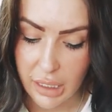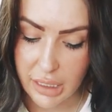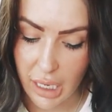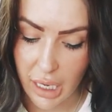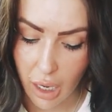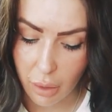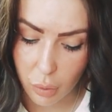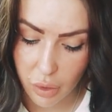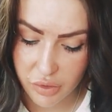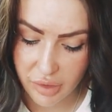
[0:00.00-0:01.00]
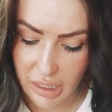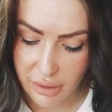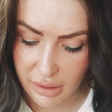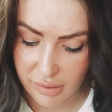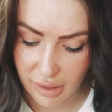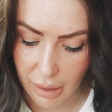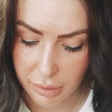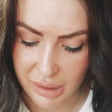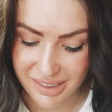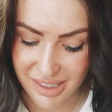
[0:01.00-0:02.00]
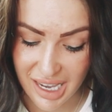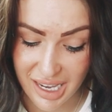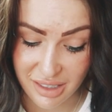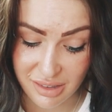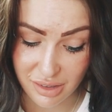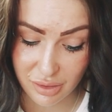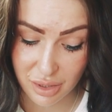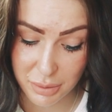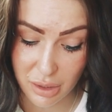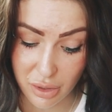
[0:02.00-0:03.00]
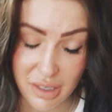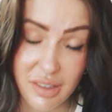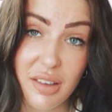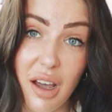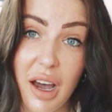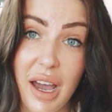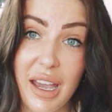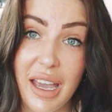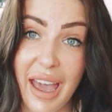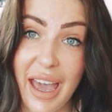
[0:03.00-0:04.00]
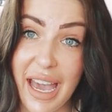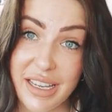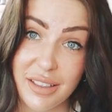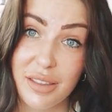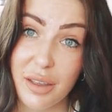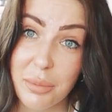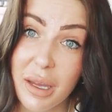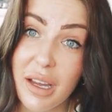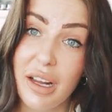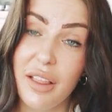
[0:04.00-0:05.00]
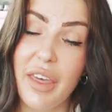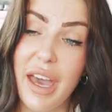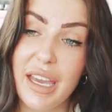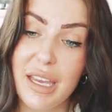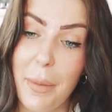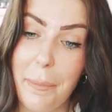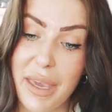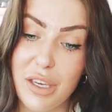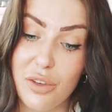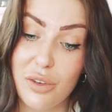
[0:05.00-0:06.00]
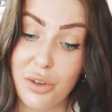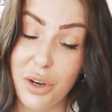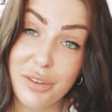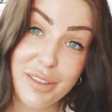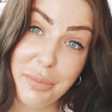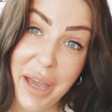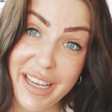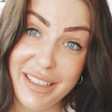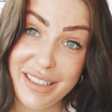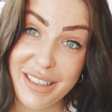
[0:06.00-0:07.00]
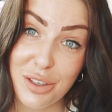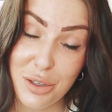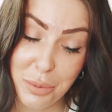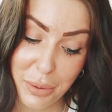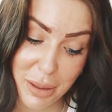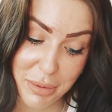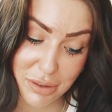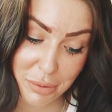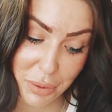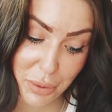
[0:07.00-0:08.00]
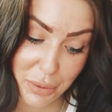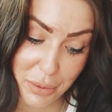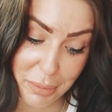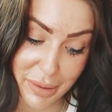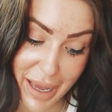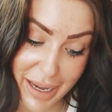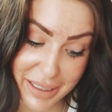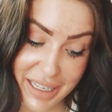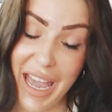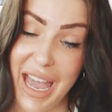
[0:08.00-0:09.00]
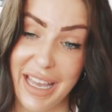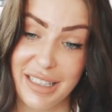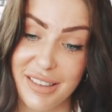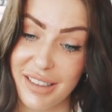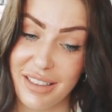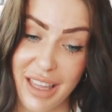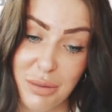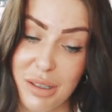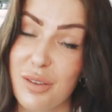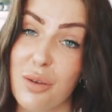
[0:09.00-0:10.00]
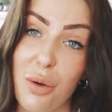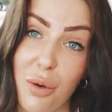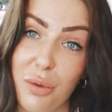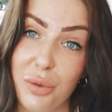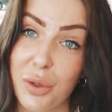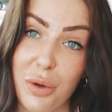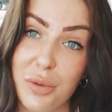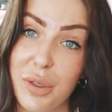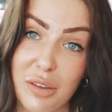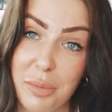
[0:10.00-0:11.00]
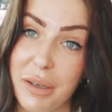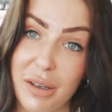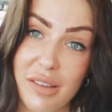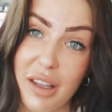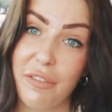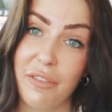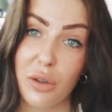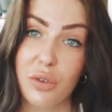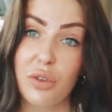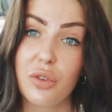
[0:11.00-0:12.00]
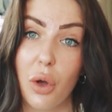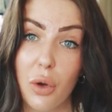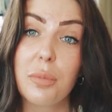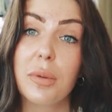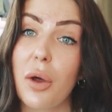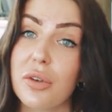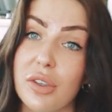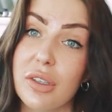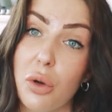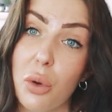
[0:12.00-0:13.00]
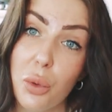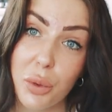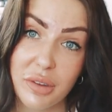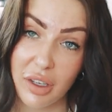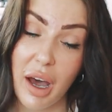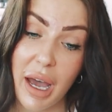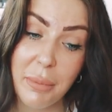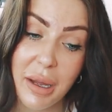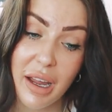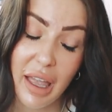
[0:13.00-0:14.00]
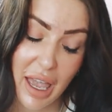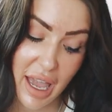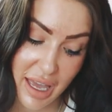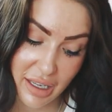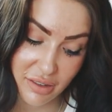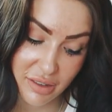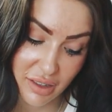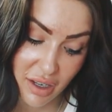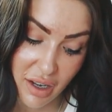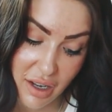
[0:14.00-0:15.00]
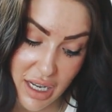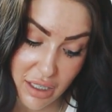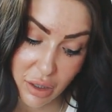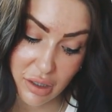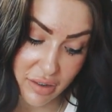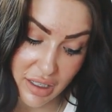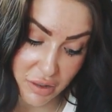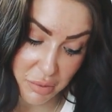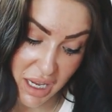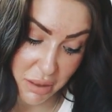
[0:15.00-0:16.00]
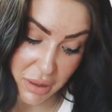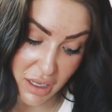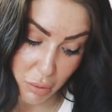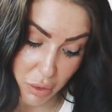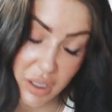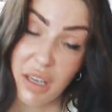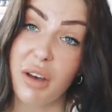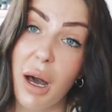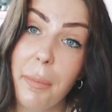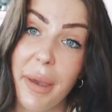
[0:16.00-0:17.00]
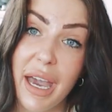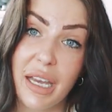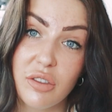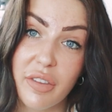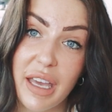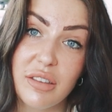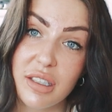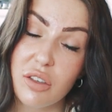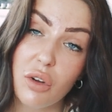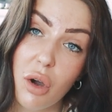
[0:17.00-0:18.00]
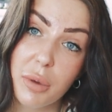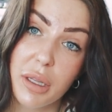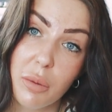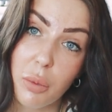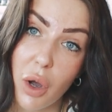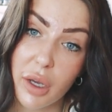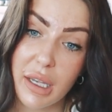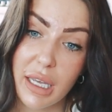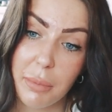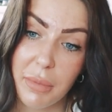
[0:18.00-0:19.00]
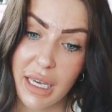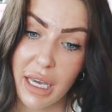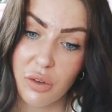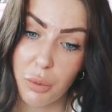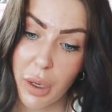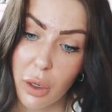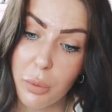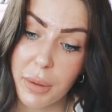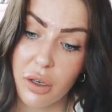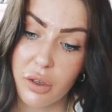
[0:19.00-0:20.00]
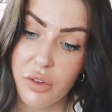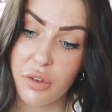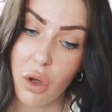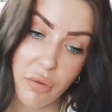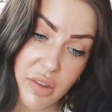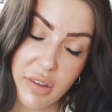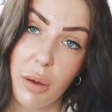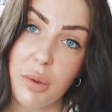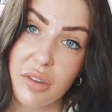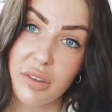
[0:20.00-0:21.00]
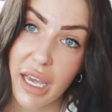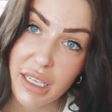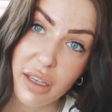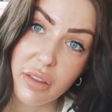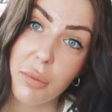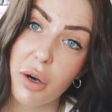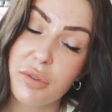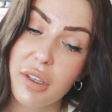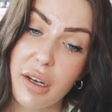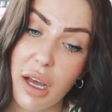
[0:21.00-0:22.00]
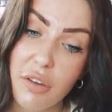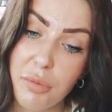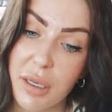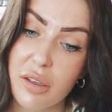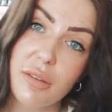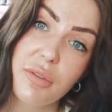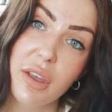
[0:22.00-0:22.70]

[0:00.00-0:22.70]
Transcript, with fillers: yeah, I was taking these tablets and to be honest, I hated them. They make you constipated, you pretty much poo black, and they were just an awful, awful experience. I felt so bloated all the time, and it honestly just made me want to give up and they did not really work in me as well because obviously I wasn't taking them often enough because of